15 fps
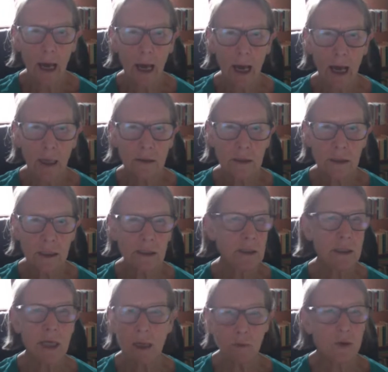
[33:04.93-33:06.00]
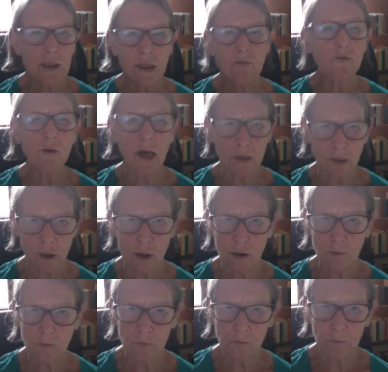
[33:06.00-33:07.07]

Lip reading: and its name was in French.